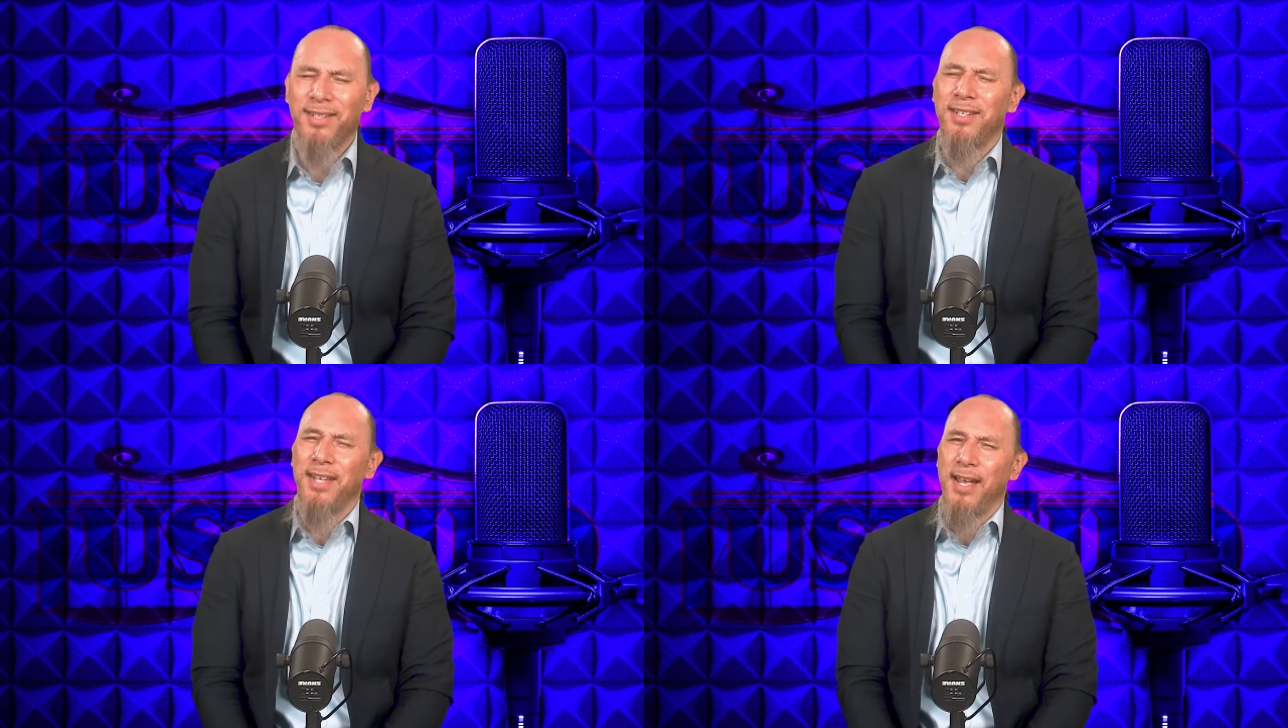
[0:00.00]

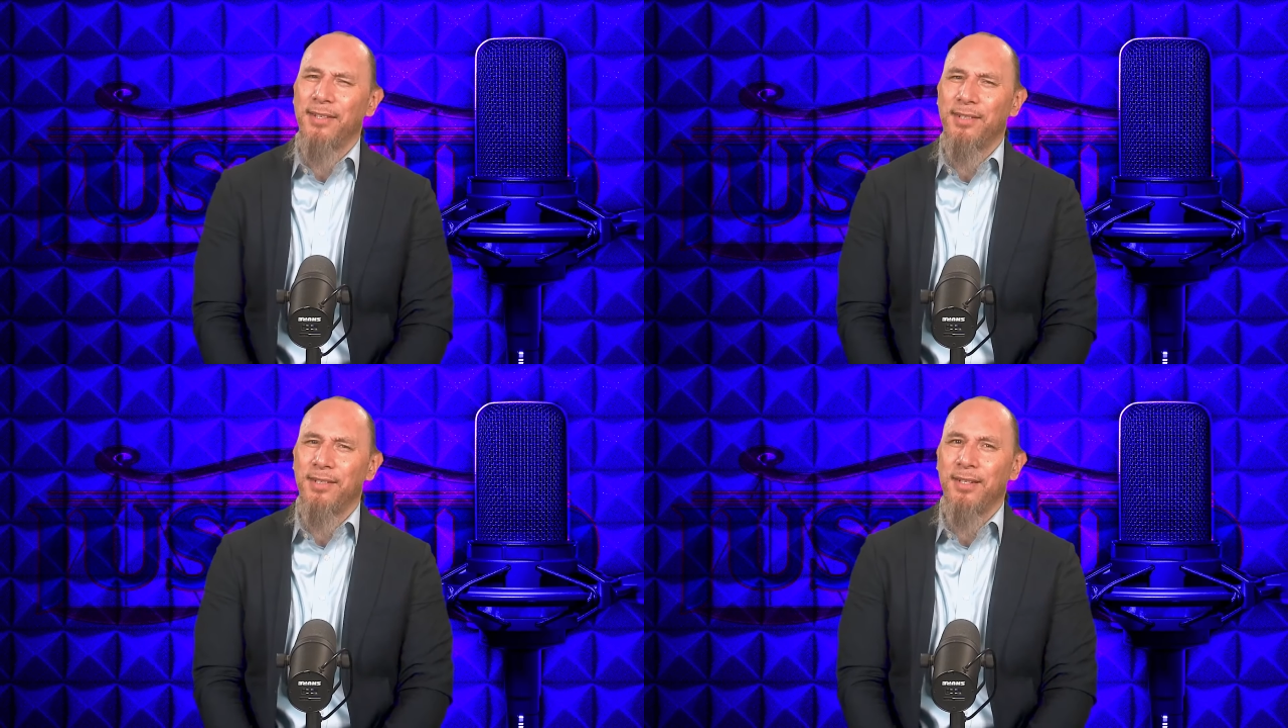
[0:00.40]

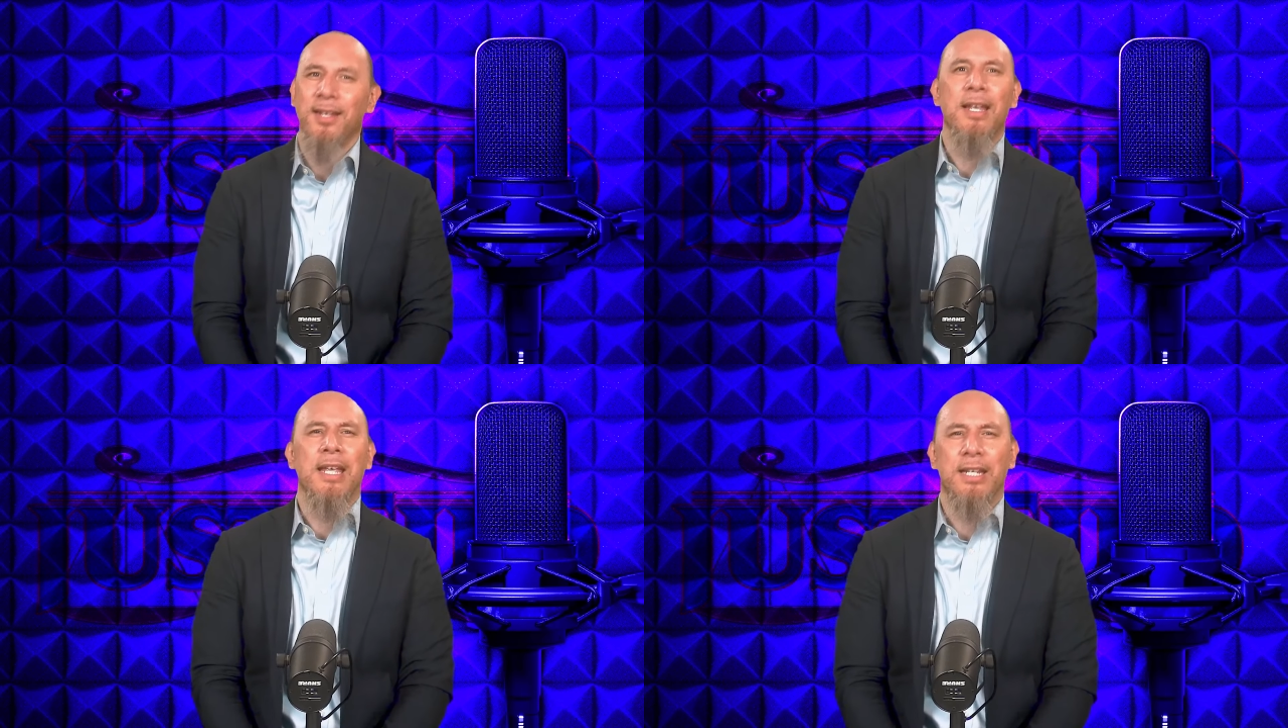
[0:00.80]
yes,
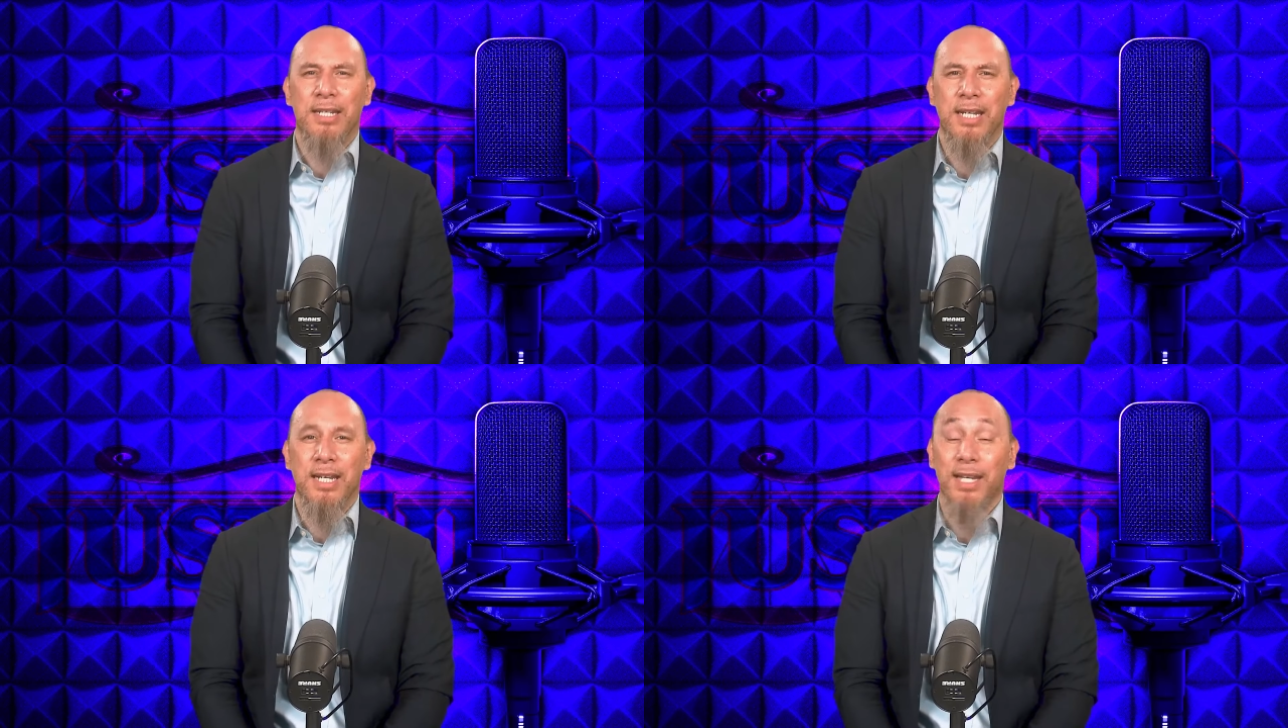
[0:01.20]

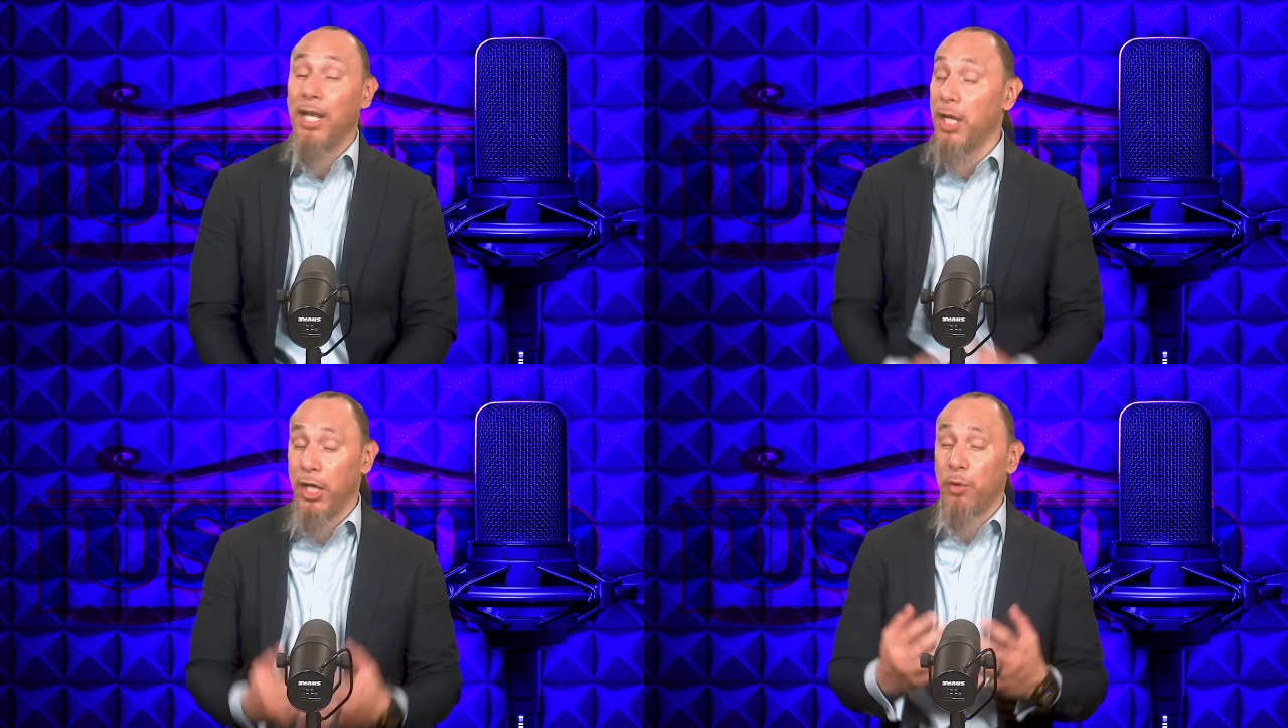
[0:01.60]

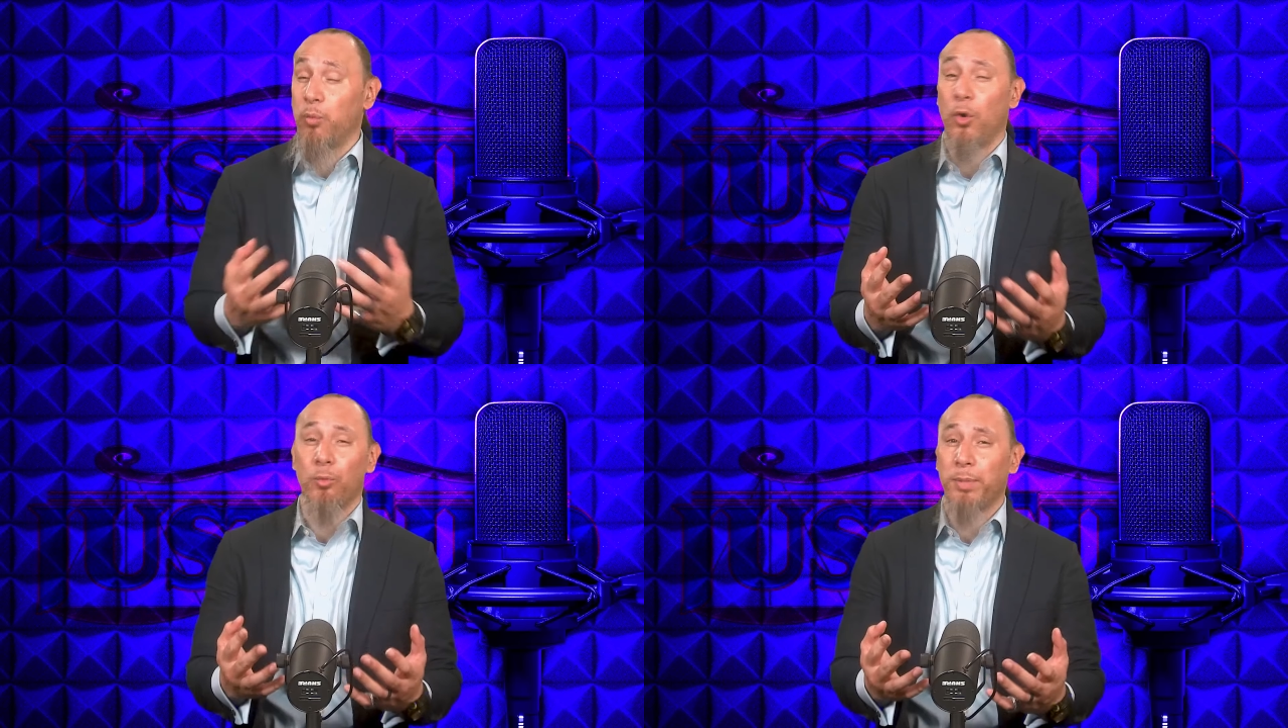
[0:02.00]
indeed, it
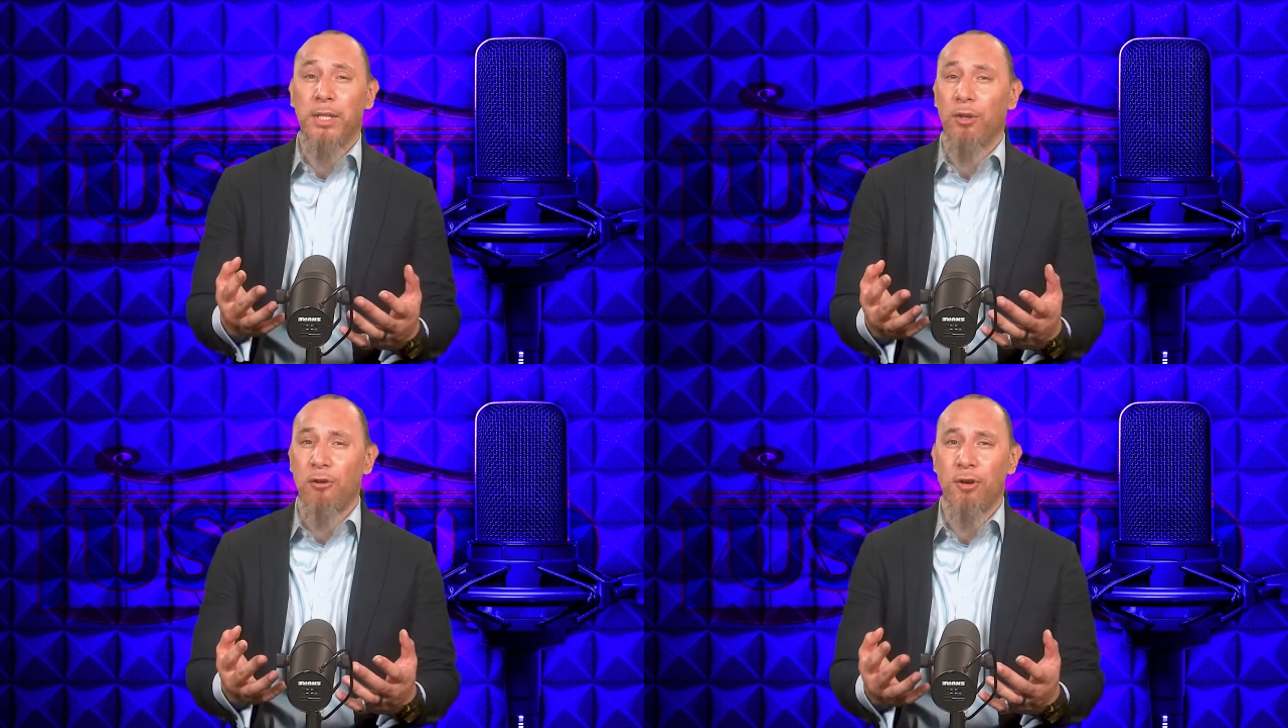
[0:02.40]
won't
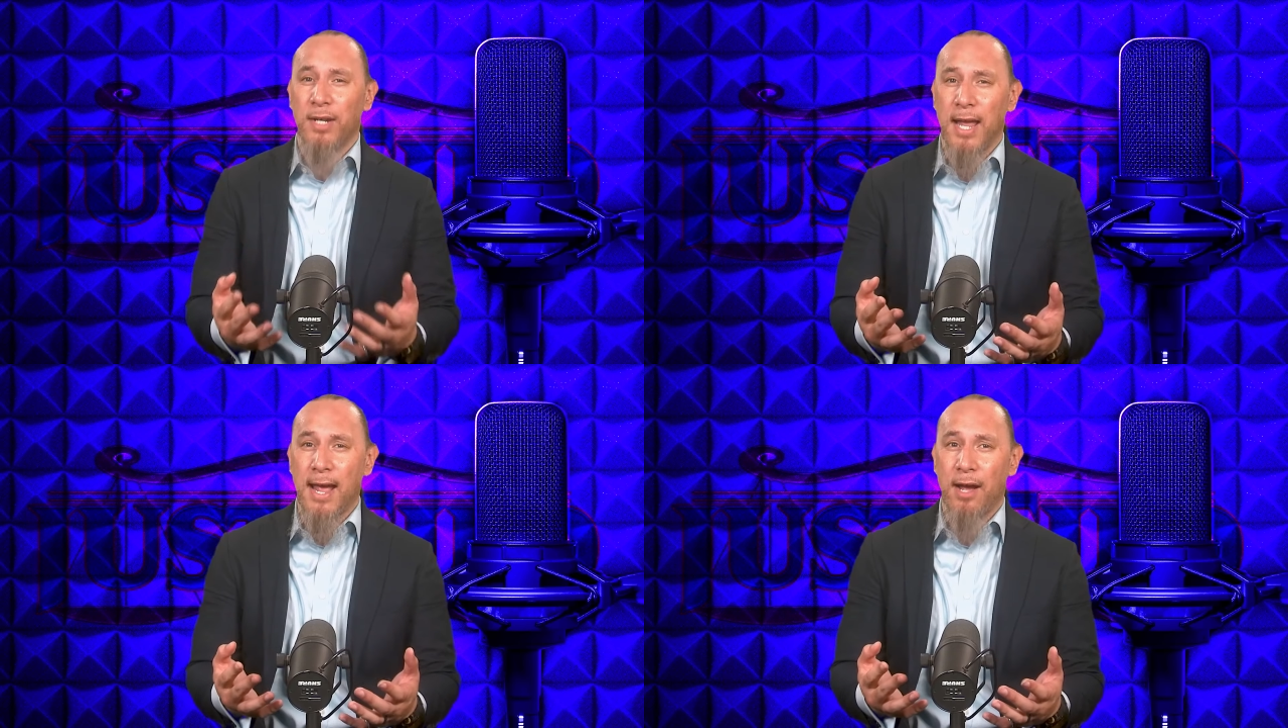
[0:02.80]
be
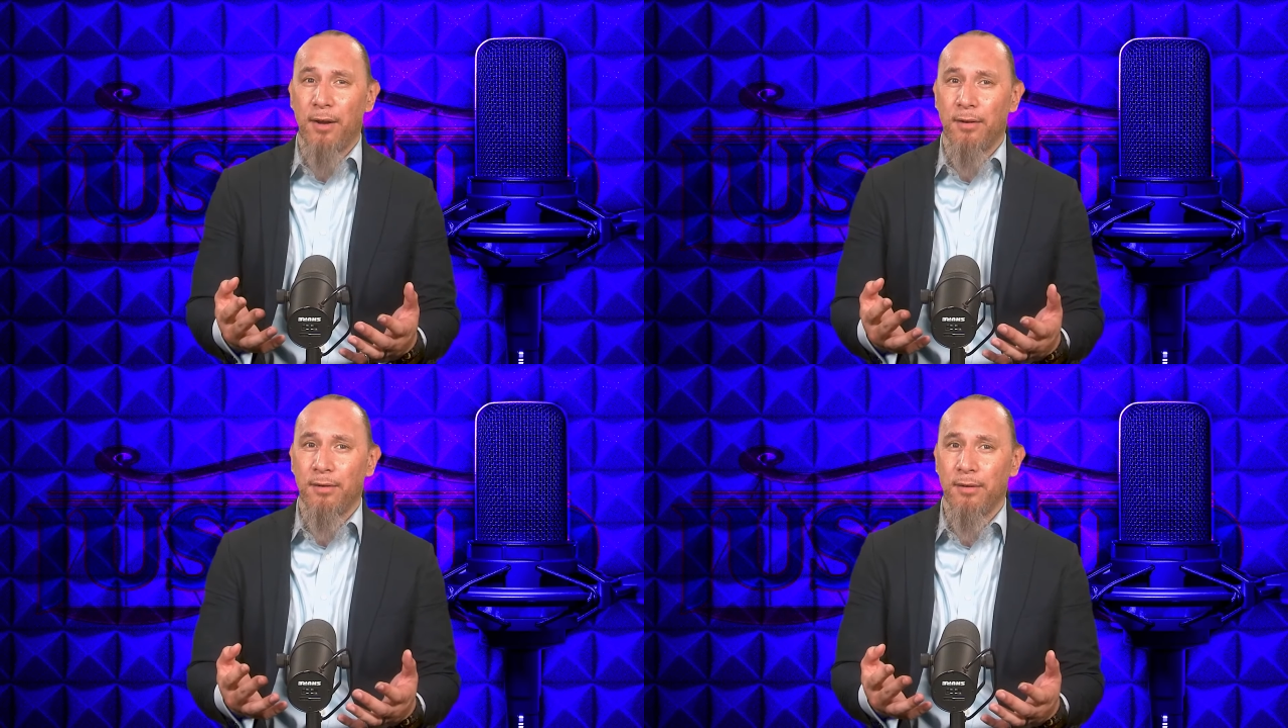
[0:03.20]
long
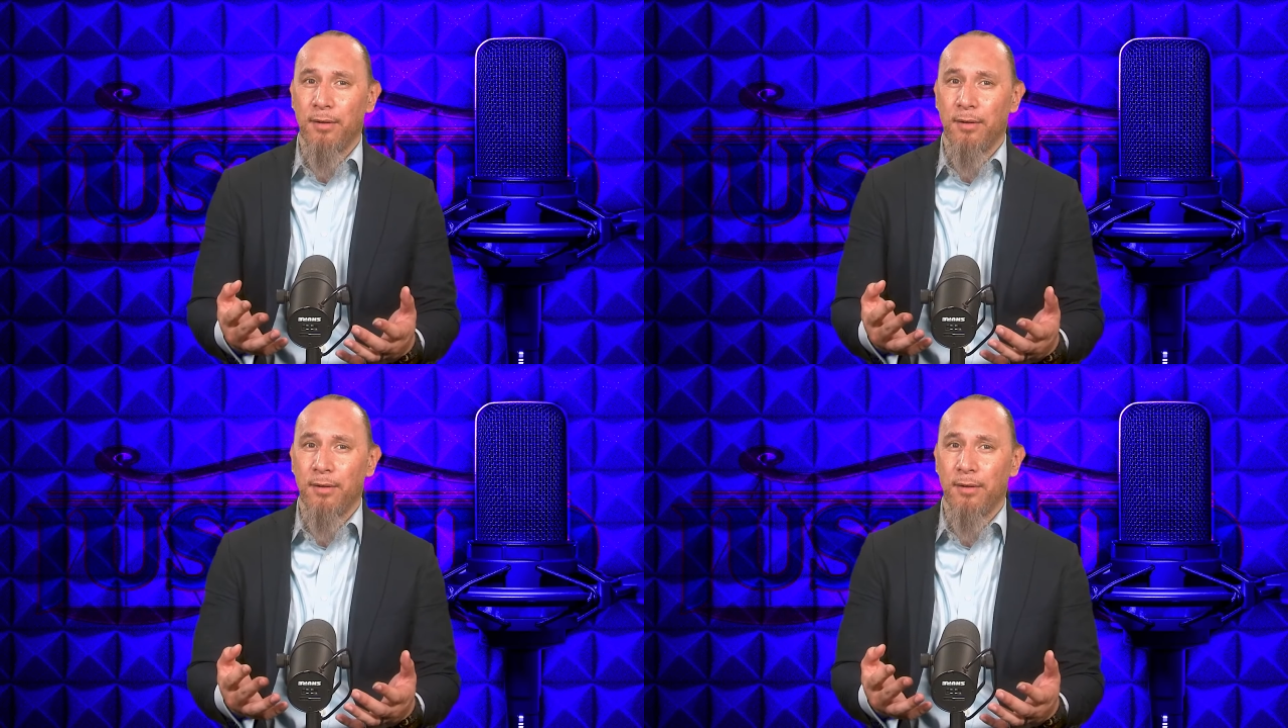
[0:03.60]
now.